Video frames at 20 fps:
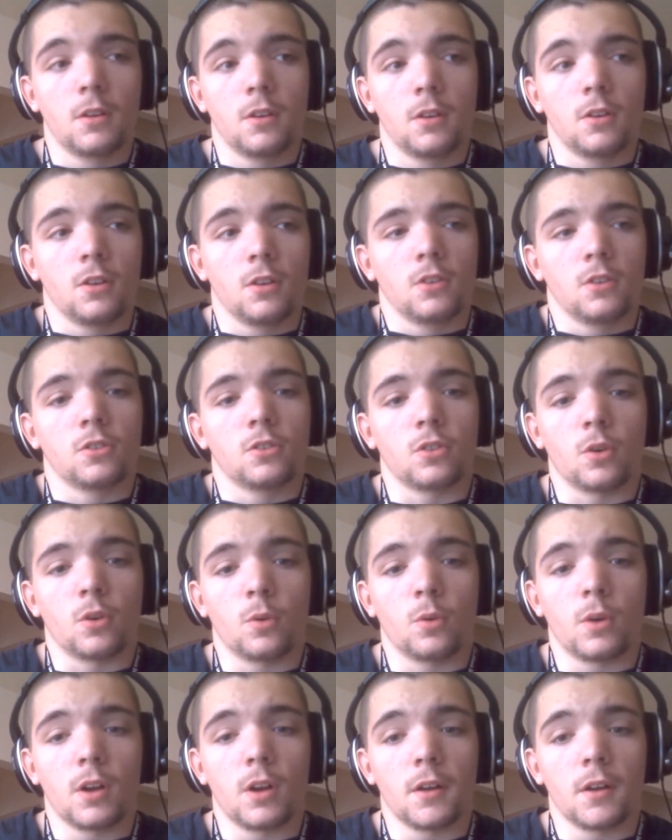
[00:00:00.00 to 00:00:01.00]

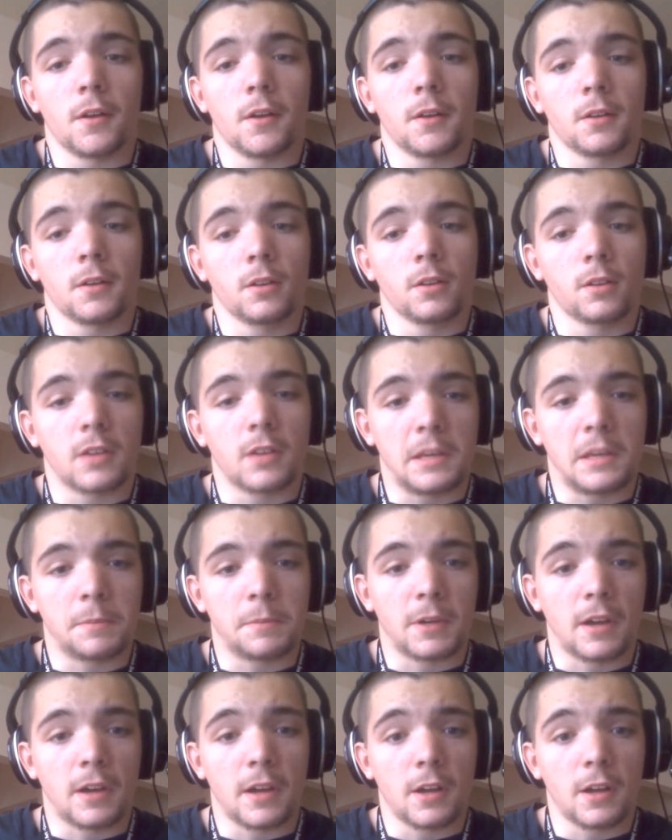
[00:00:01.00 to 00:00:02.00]
So keep an
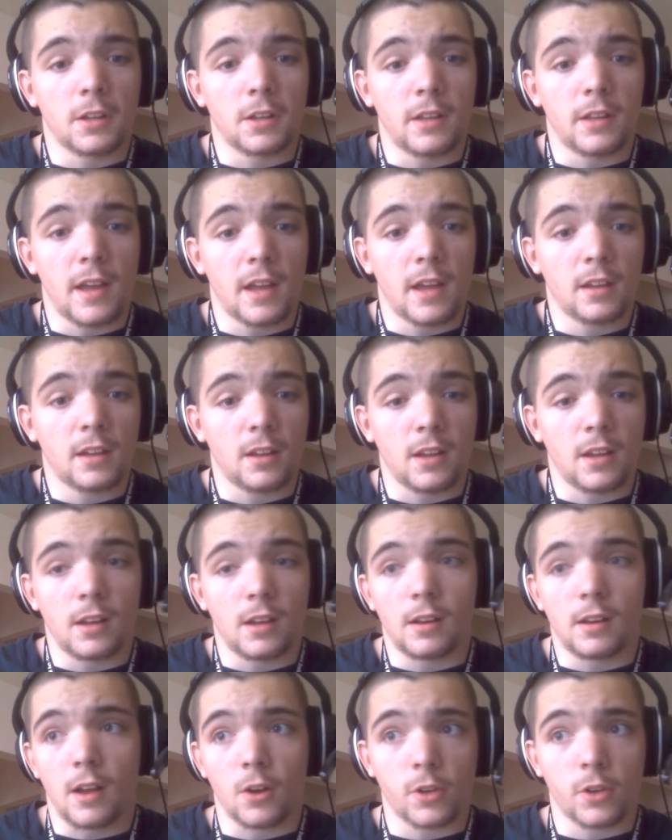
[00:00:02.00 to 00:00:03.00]
eye on that, and
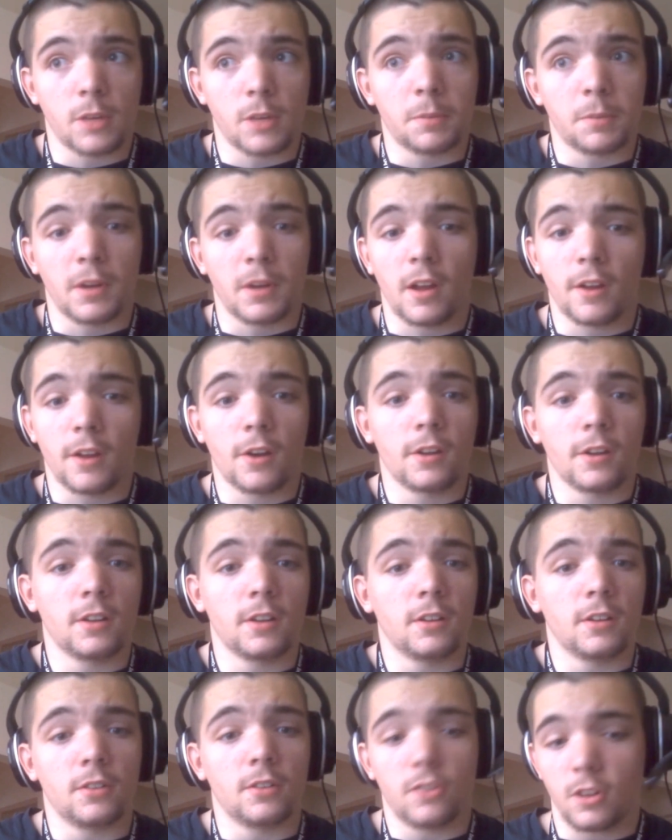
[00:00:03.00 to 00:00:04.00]
I'll keep an eye on it
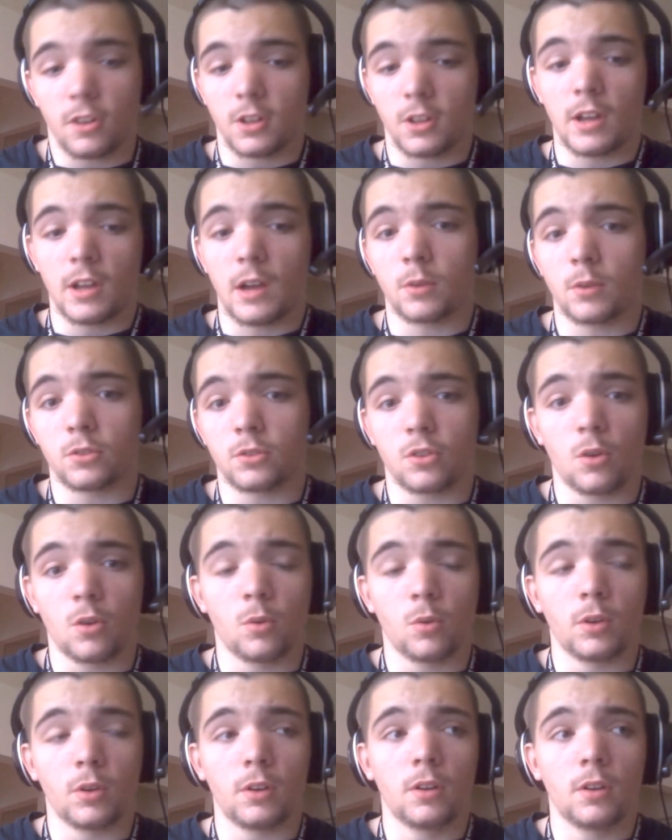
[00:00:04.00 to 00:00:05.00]
and tell you how it's
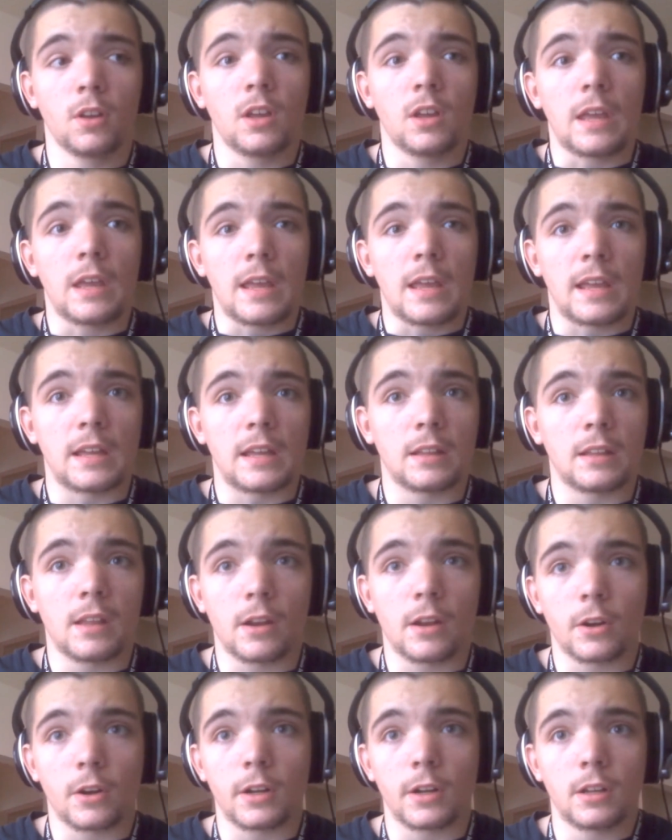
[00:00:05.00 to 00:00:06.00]
going.
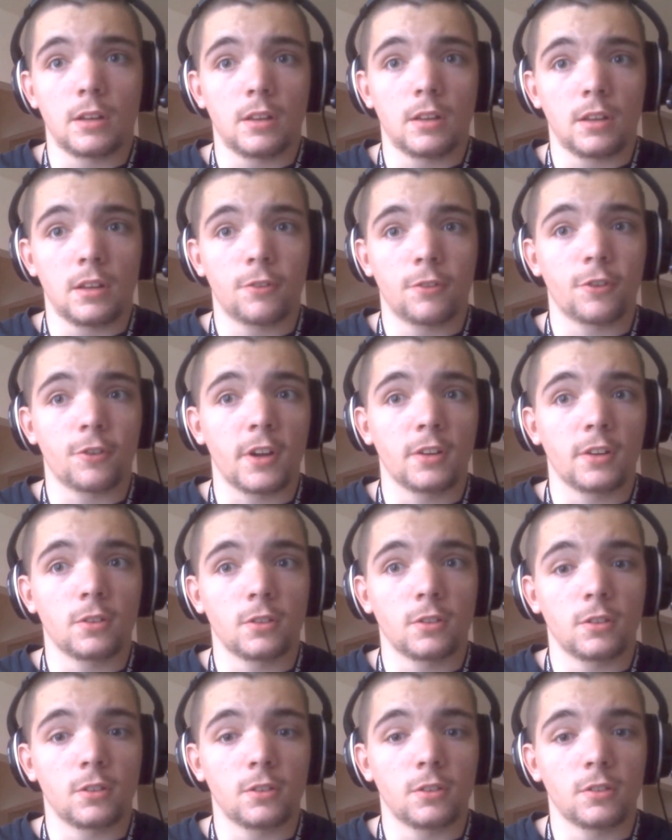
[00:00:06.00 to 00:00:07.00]
They're in the
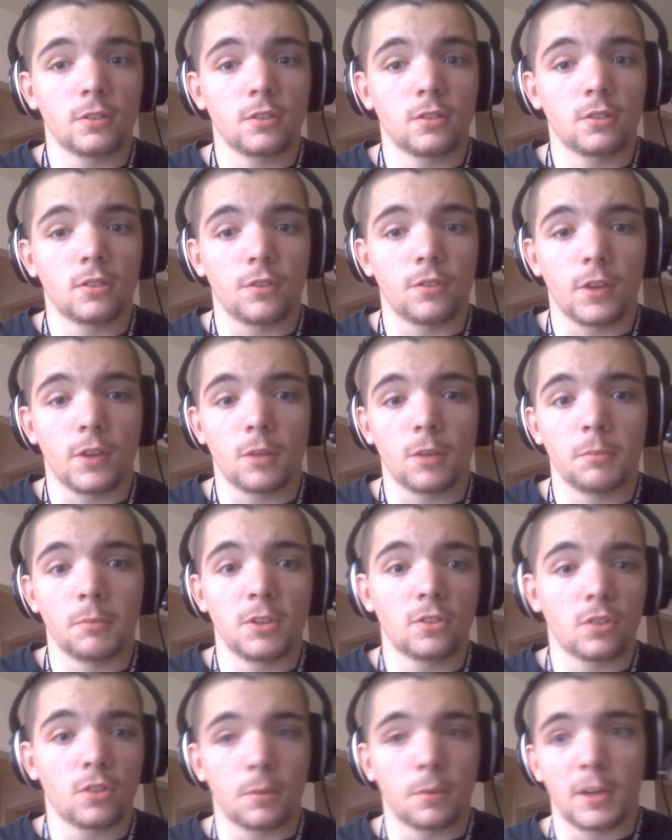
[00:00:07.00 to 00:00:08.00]
final developments.
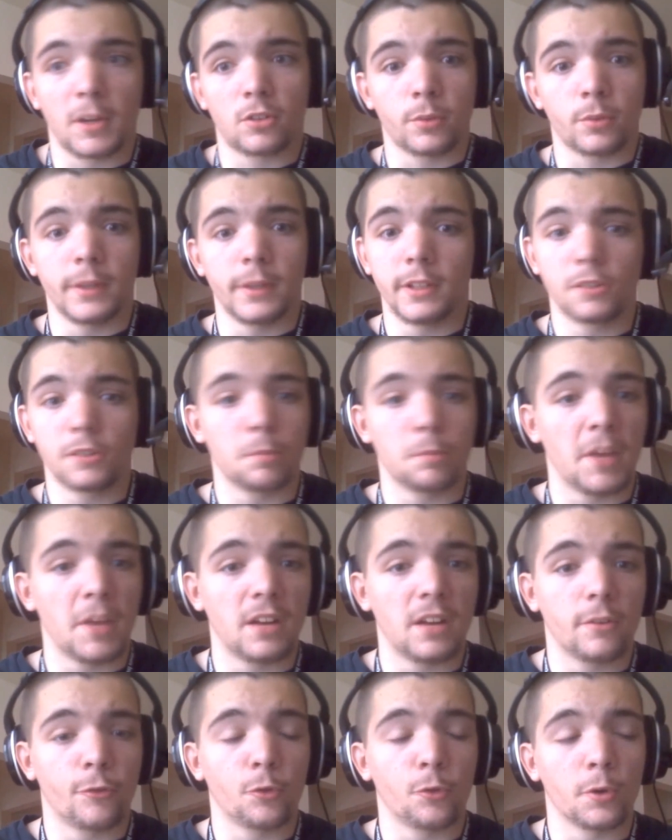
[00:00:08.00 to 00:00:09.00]
They're about to release beta
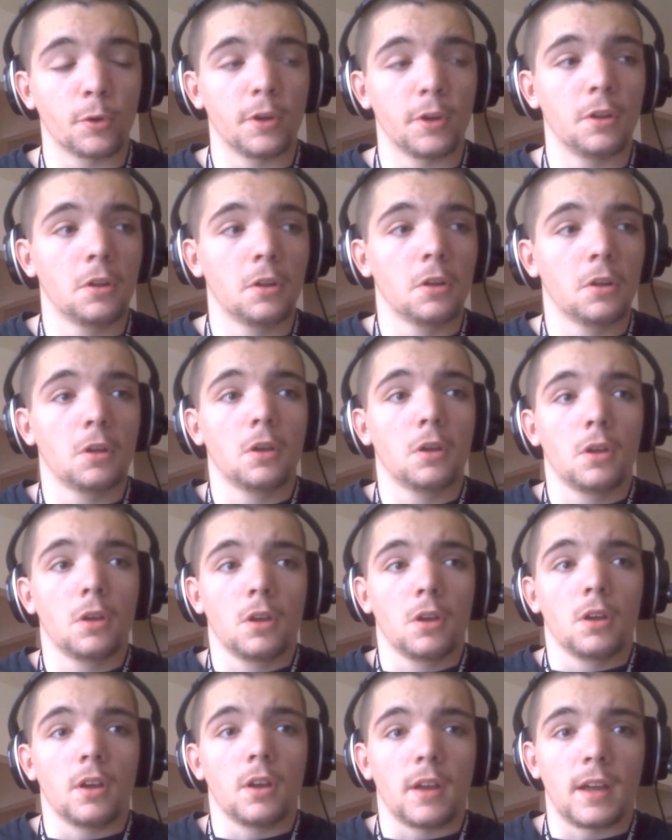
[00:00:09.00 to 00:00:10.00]
for it,
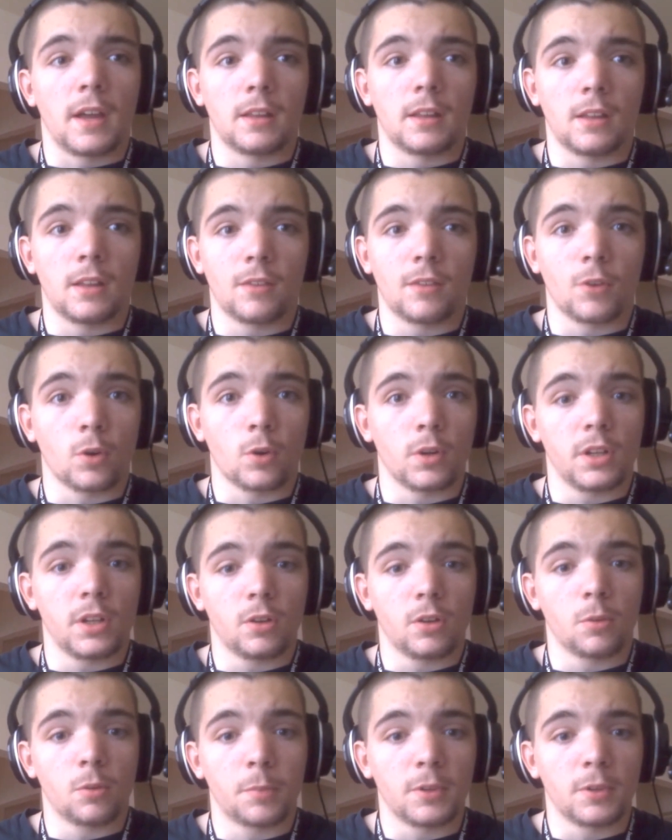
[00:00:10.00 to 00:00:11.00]
and they've already
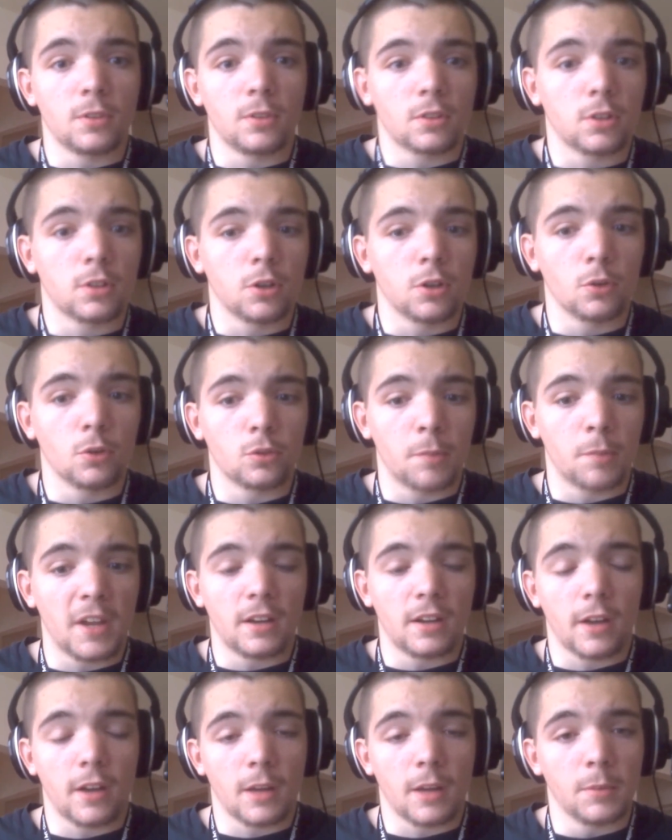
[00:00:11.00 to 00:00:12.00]
opened closed
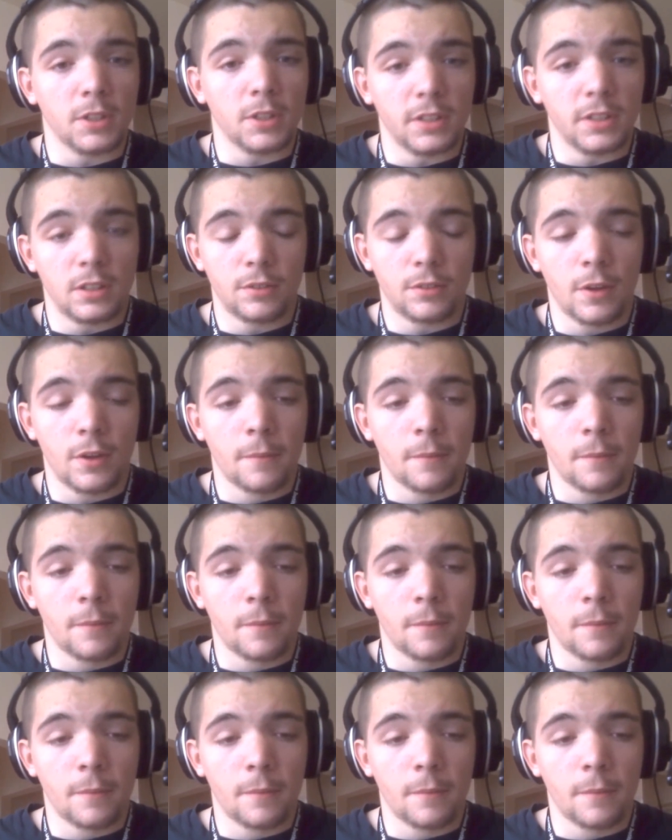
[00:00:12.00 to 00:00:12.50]
beta, I believe.